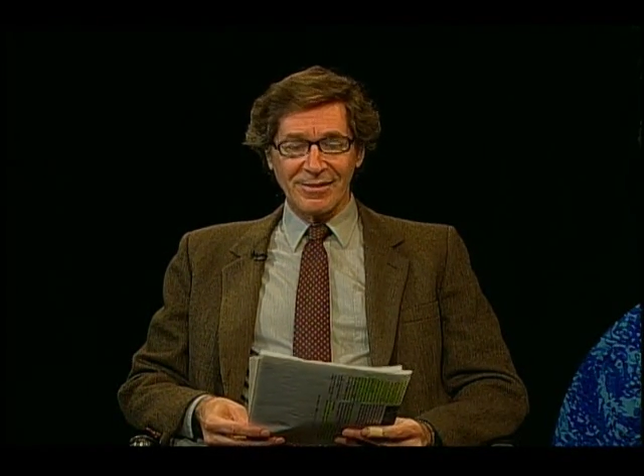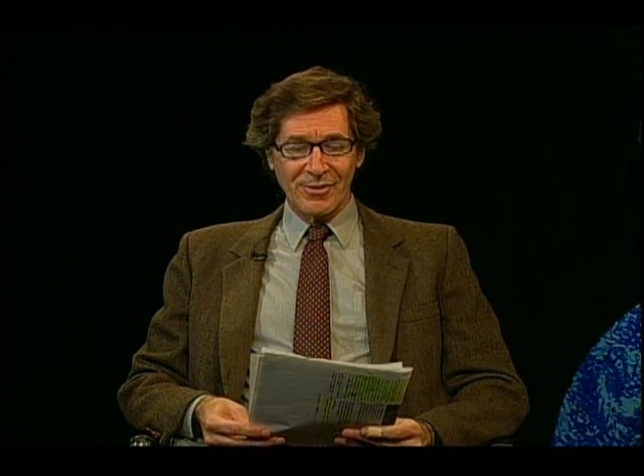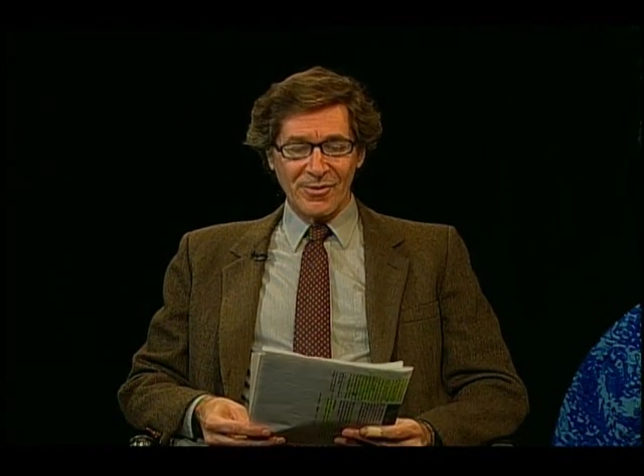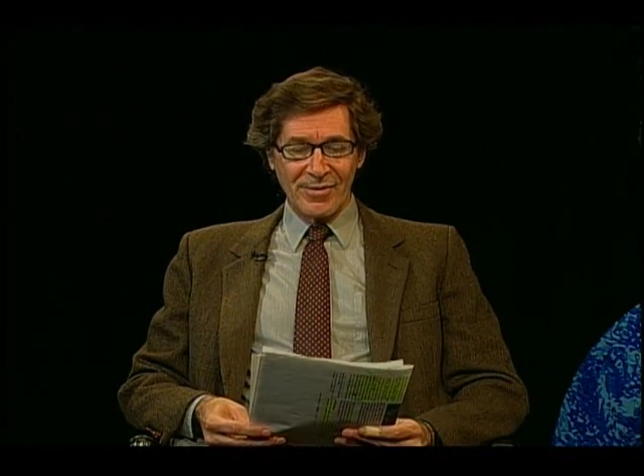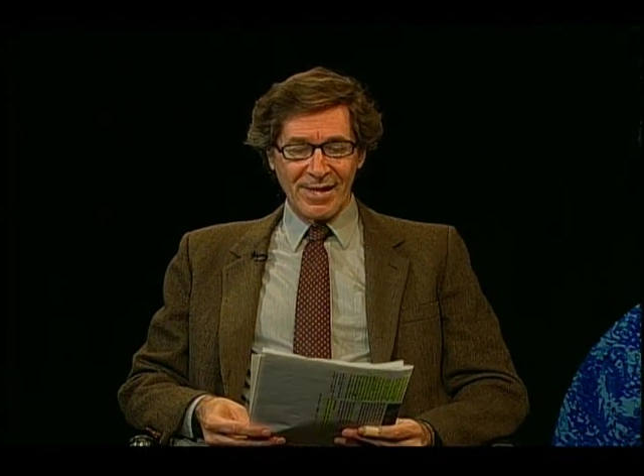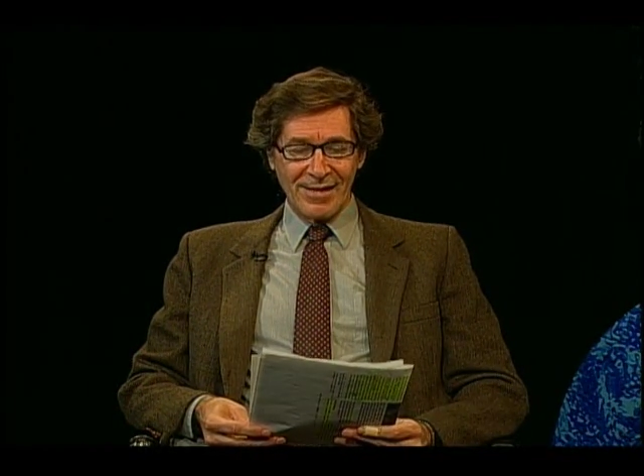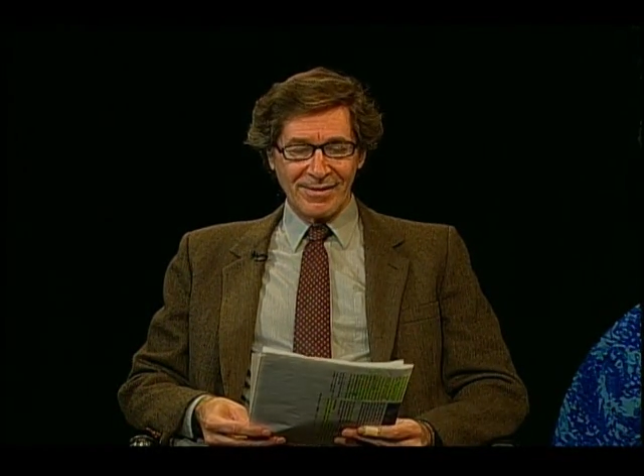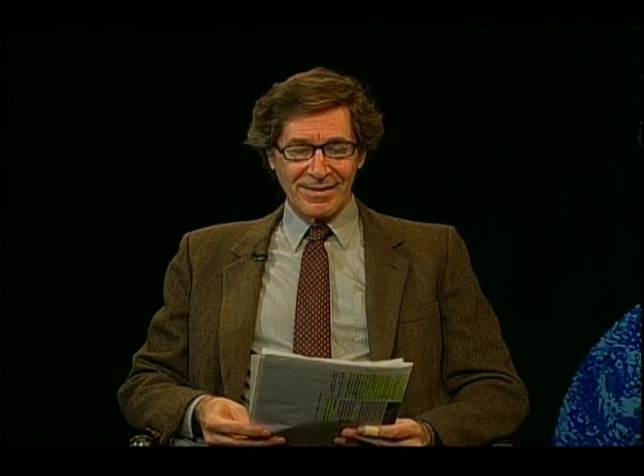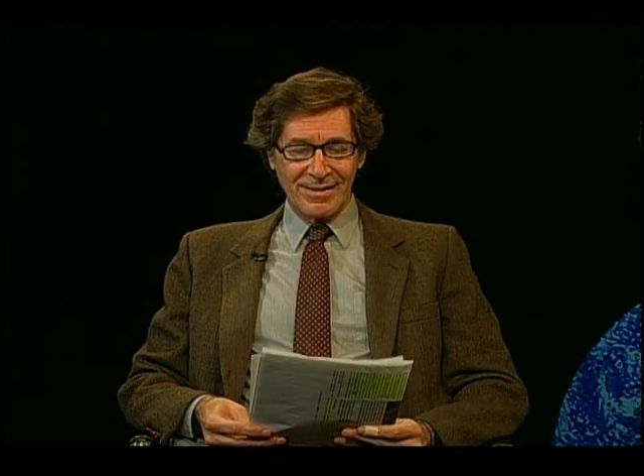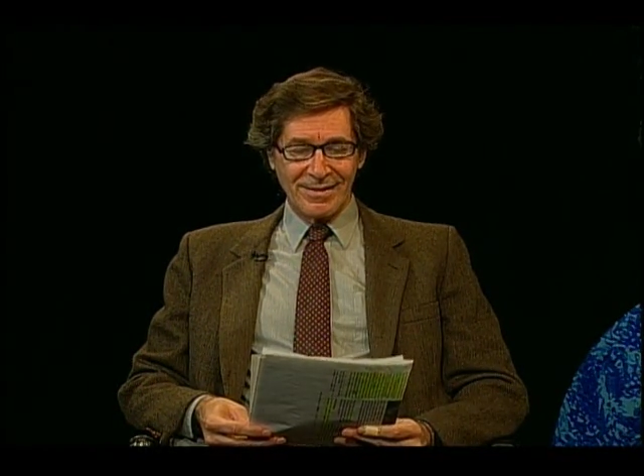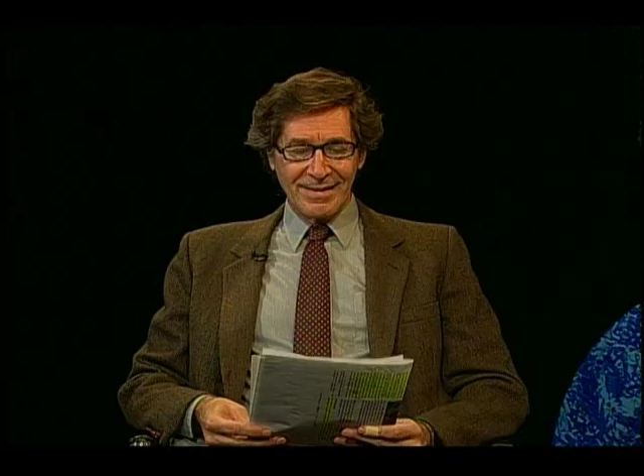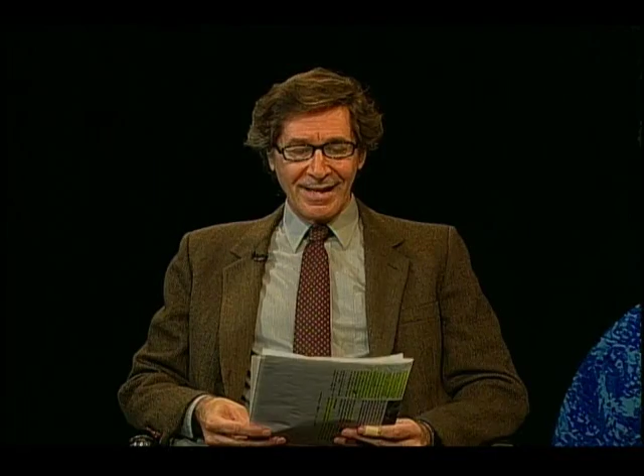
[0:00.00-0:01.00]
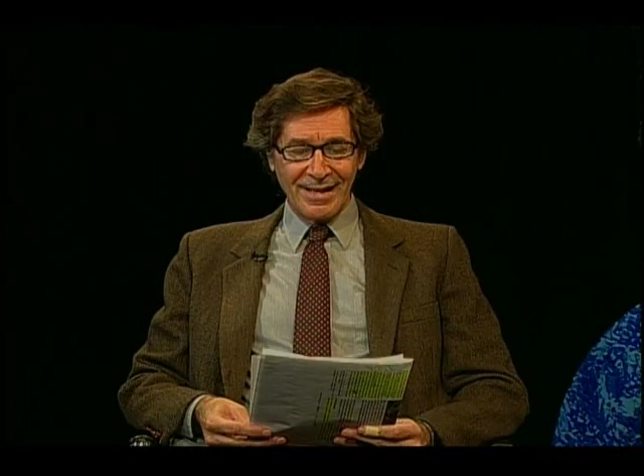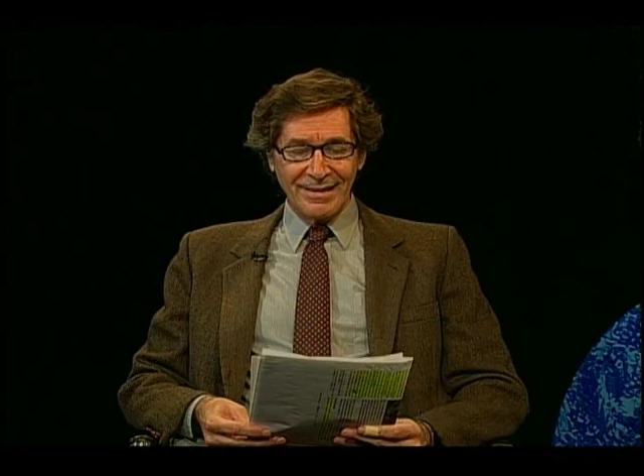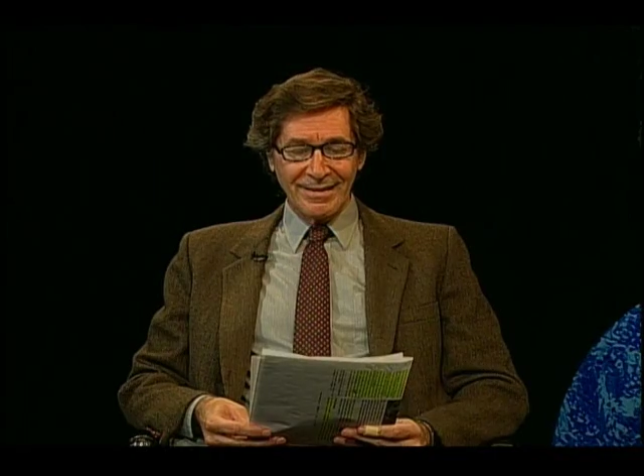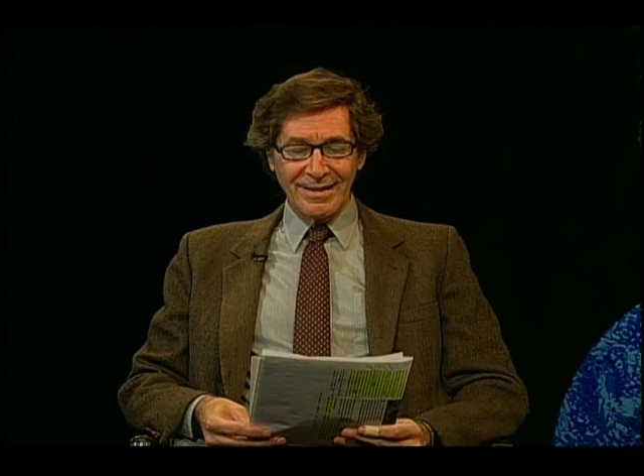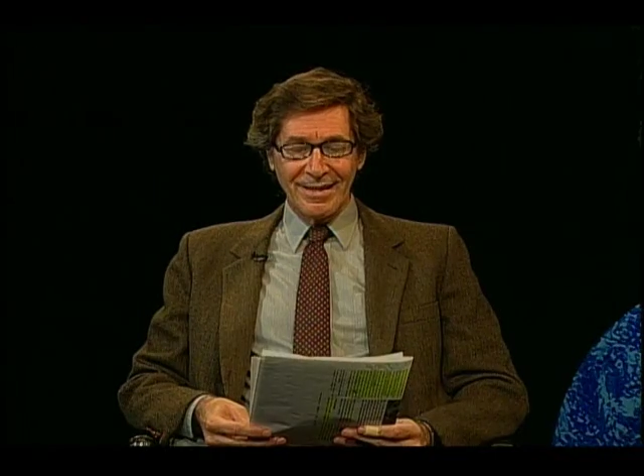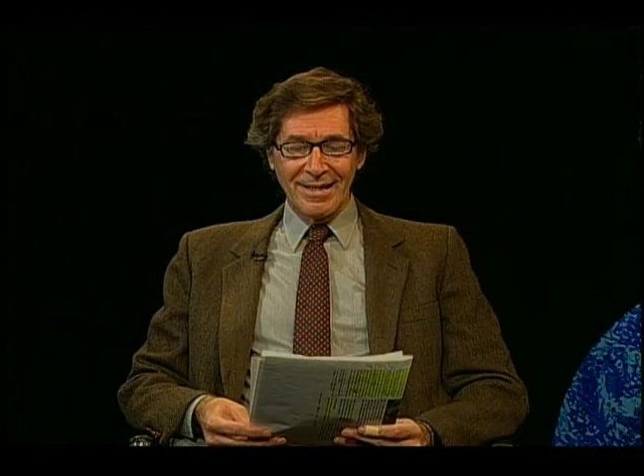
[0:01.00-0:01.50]
two thousand
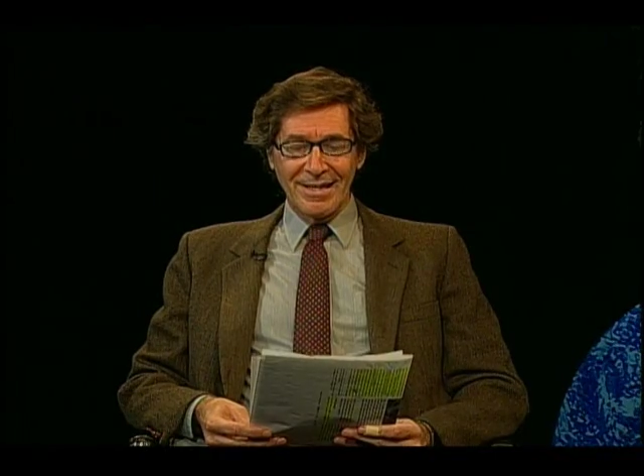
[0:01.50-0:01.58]
ten